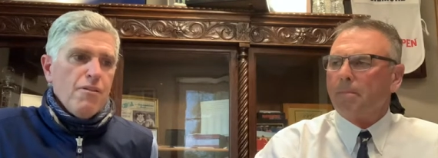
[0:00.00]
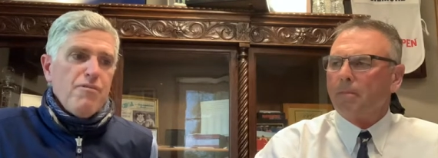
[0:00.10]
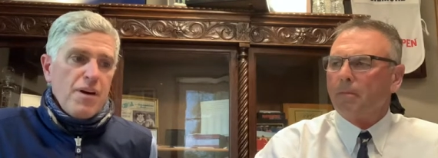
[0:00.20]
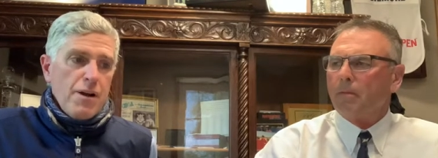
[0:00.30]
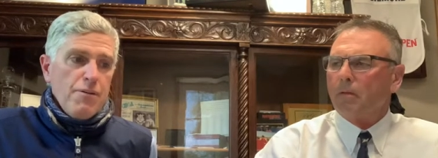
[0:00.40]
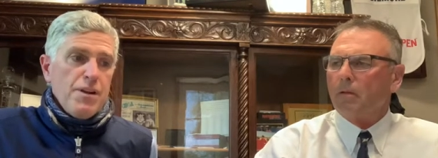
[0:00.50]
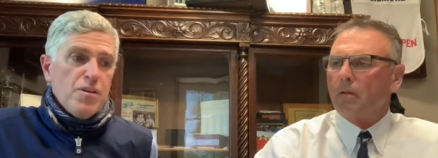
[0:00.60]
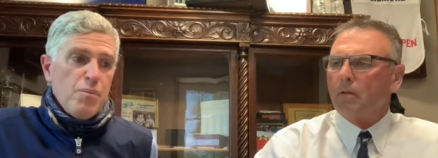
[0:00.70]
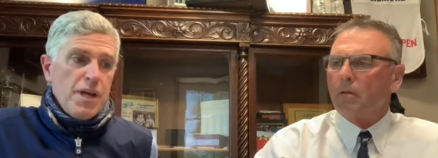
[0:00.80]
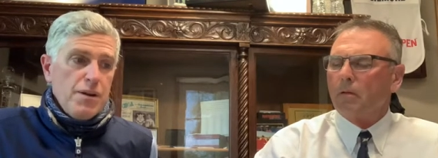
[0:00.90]
Speaker 1: fiery
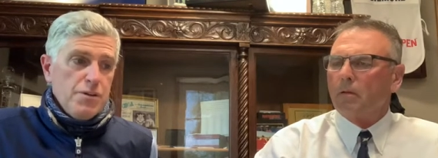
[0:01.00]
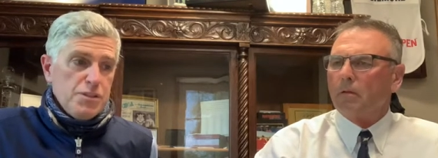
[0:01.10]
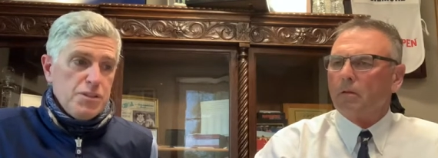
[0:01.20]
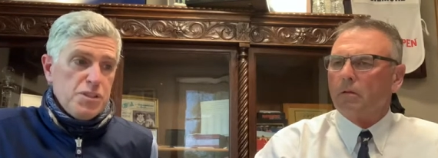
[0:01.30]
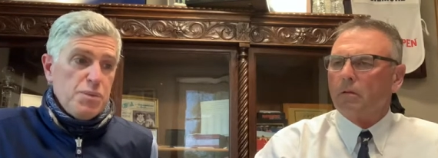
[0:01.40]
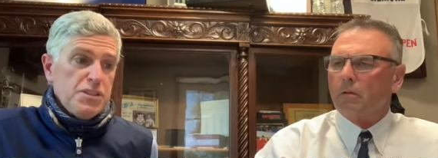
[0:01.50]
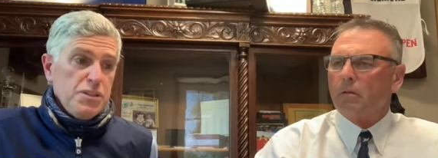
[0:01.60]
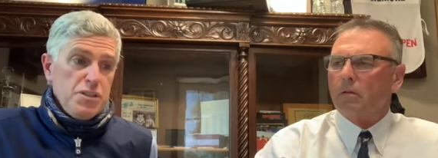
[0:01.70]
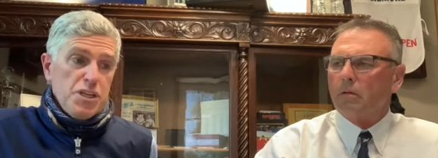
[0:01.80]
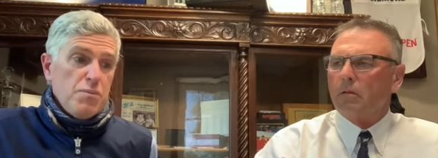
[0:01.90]
competitors,
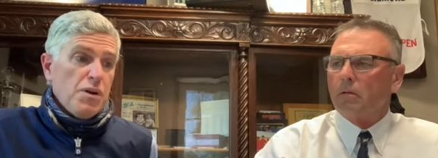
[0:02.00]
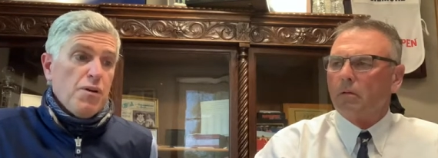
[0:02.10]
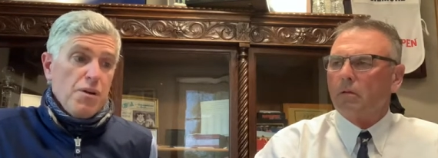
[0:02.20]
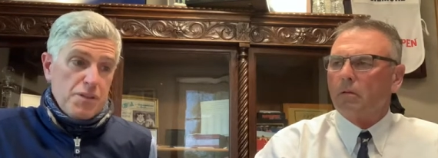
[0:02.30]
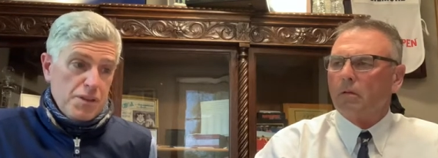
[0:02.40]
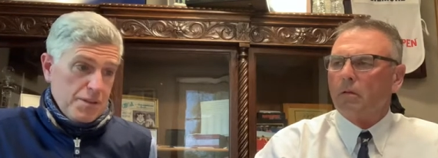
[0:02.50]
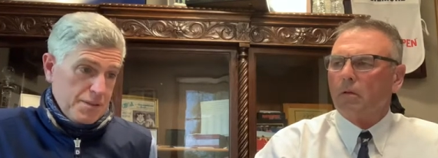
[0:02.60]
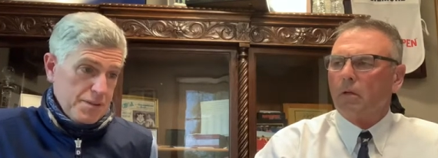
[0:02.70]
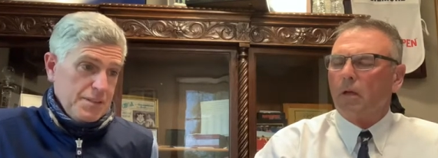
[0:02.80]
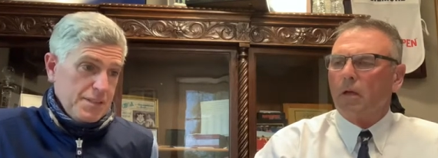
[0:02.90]
especially Jed McCarthy.
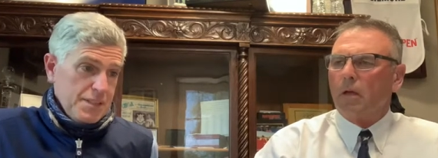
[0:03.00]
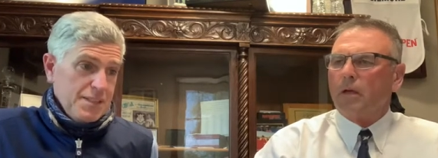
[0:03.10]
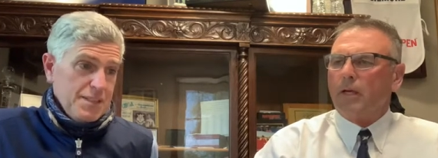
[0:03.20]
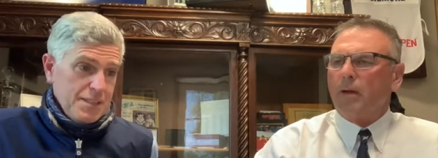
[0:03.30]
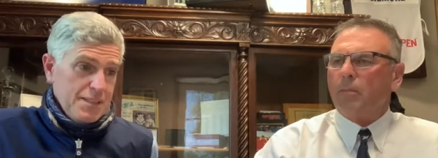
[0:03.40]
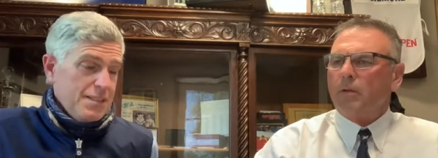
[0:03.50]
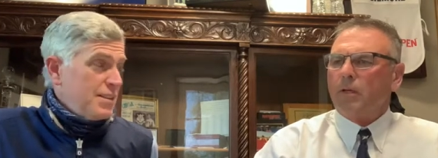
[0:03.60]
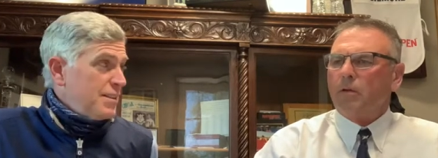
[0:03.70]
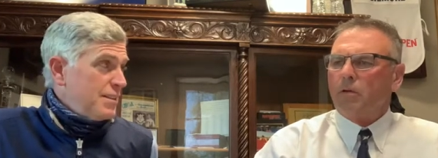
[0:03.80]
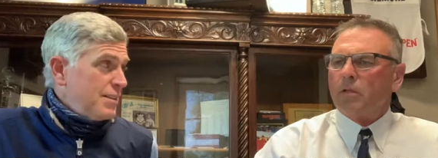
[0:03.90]
Speaker 2: Yeah, but
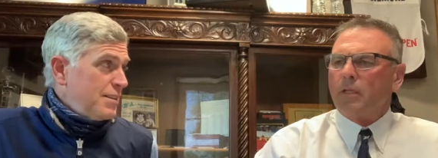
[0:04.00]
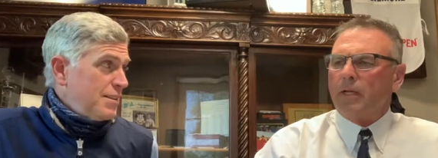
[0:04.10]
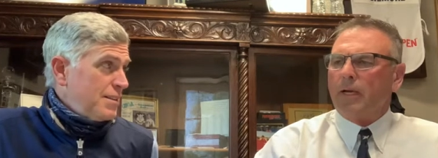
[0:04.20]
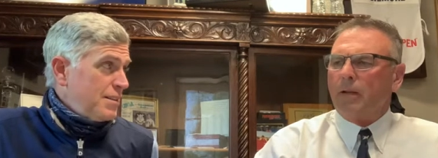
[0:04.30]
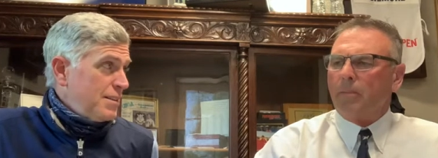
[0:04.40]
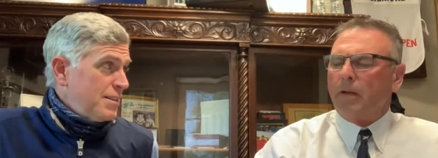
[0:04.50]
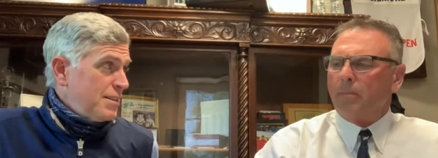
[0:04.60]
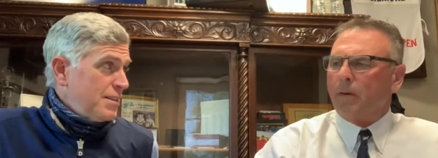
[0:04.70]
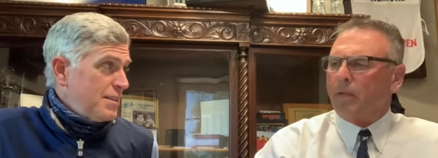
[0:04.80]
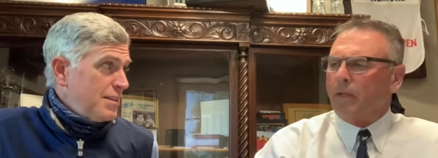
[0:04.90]
they're usually not out of bed
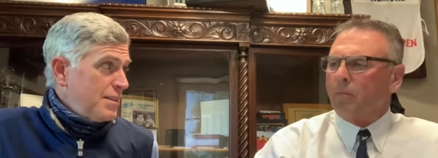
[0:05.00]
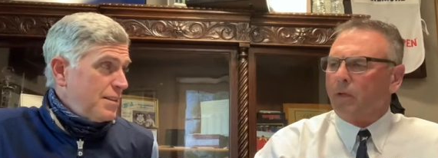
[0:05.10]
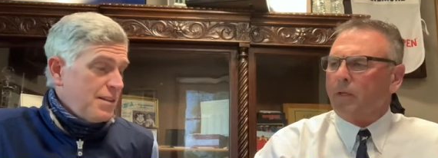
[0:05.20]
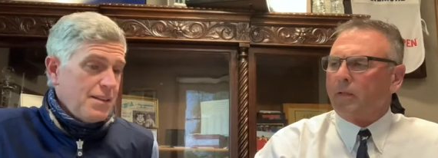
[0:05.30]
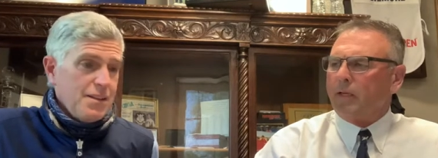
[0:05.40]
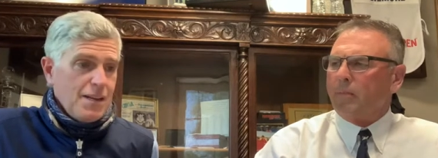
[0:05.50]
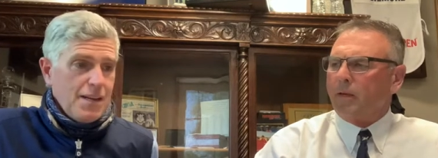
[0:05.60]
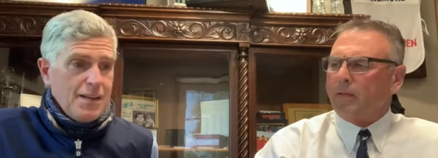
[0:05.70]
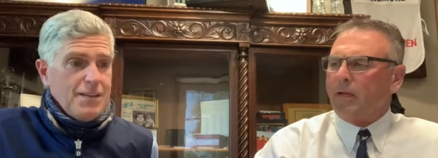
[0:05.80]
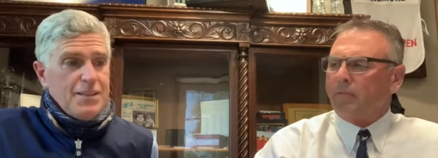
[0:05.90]
by then. What do you think
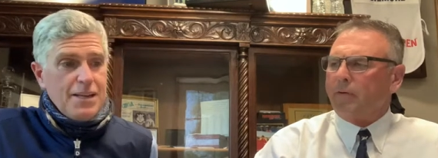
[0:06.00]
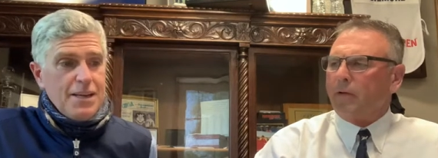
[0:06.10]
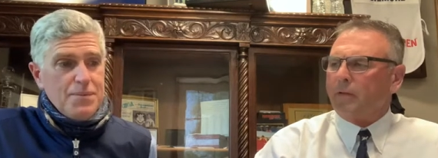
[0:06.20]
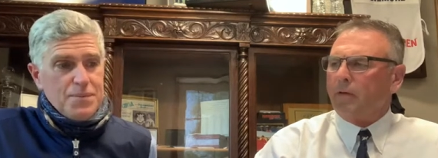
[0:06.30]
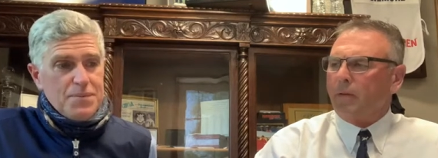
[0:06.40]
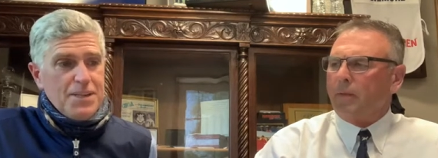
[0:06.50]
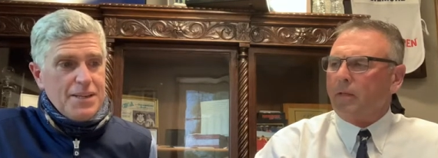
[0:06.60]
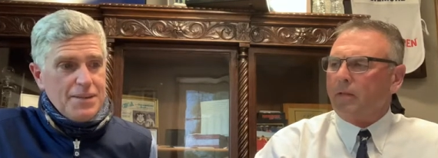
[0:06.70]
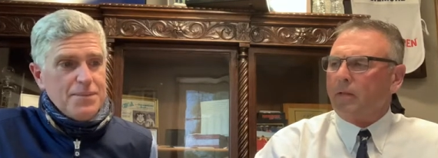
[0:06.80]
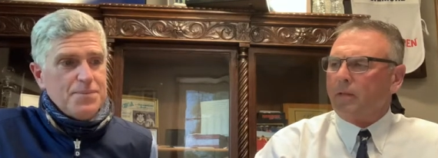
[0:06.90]
about that factor? Yeah. I
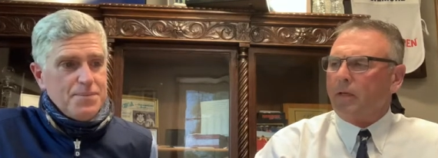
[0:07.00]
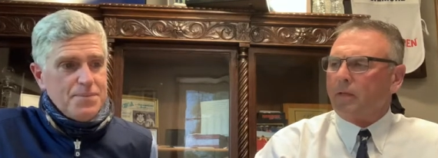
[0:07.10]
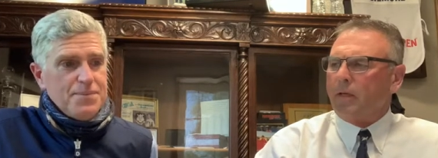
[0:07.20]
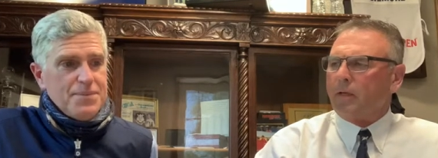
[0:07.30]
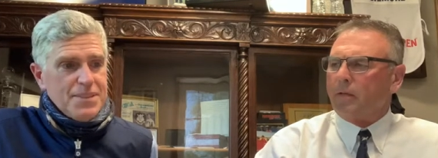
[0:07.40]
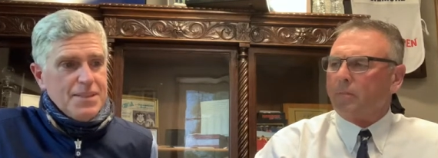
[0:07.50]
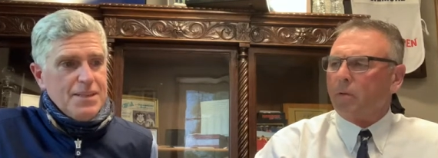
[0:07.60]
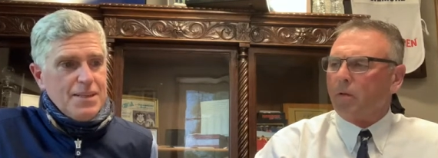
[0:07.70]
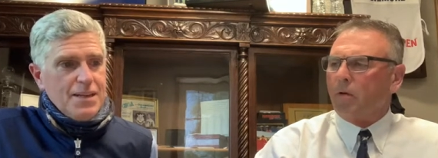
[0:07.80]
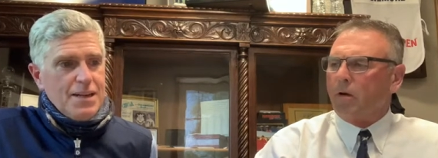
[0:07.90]
mean, you think they could
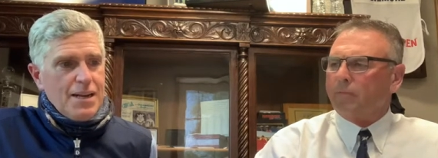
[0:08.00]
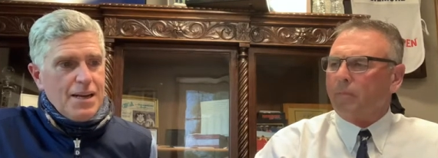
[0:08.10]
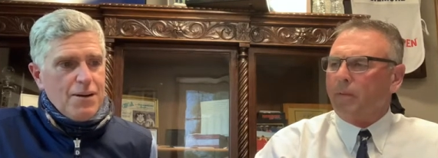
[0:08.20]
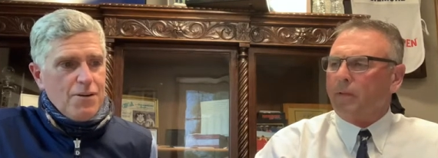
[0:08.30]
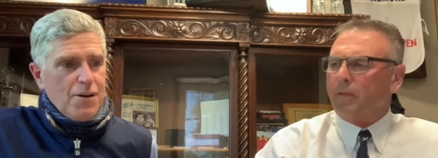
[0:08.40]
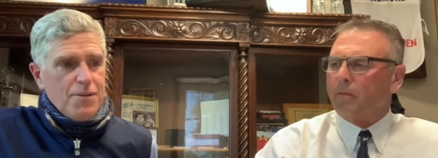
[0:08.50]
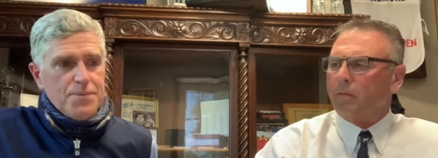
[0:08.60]
pull it off? Maybe. no?